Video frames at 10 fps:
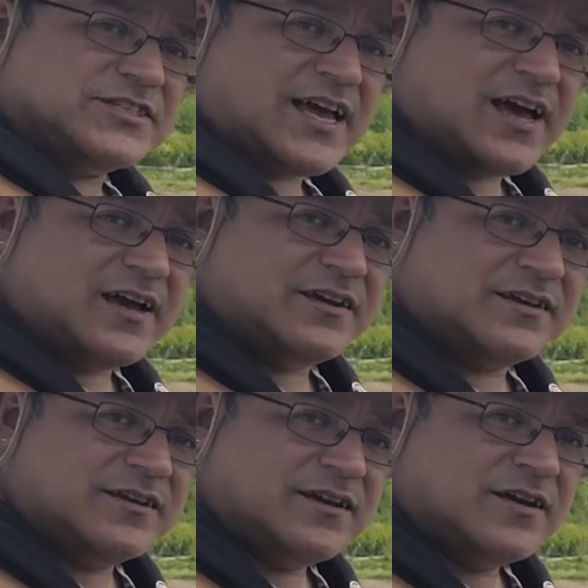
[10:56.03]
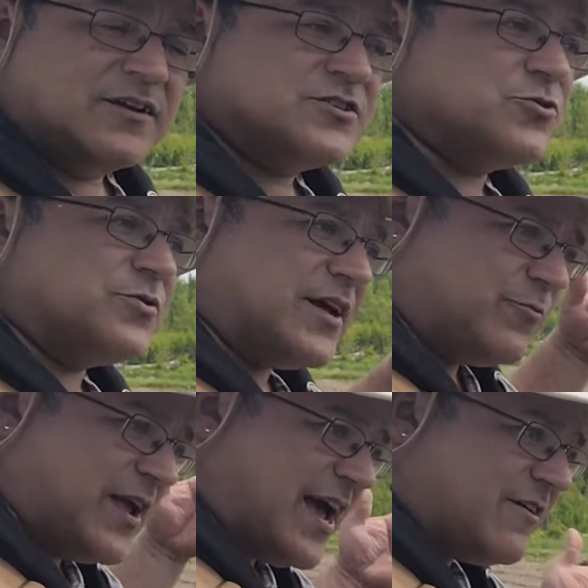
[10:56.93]
side so that
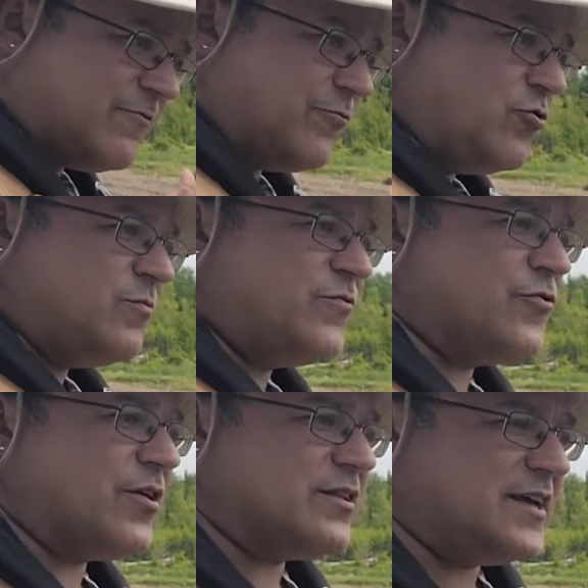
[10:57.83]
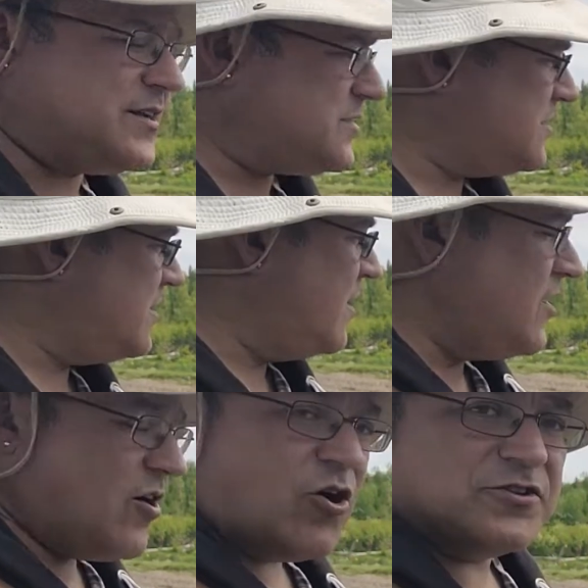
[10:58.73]
we have room for our lettuce.
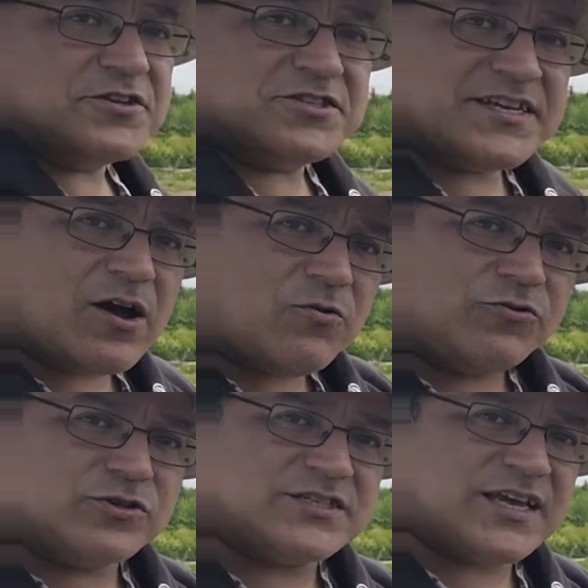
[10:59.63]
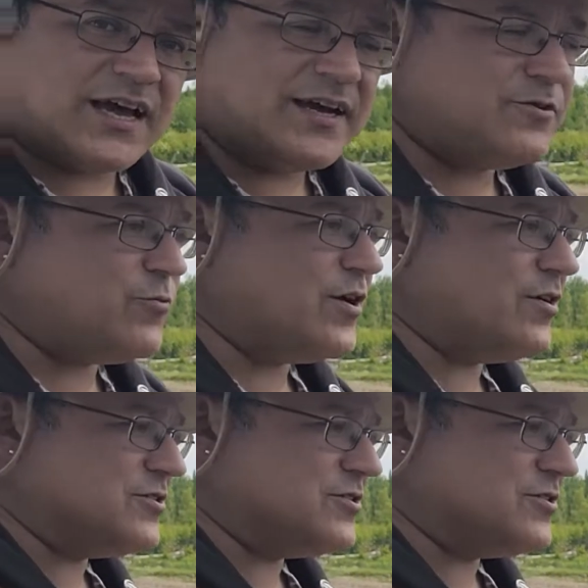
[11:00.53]
On the southern side, where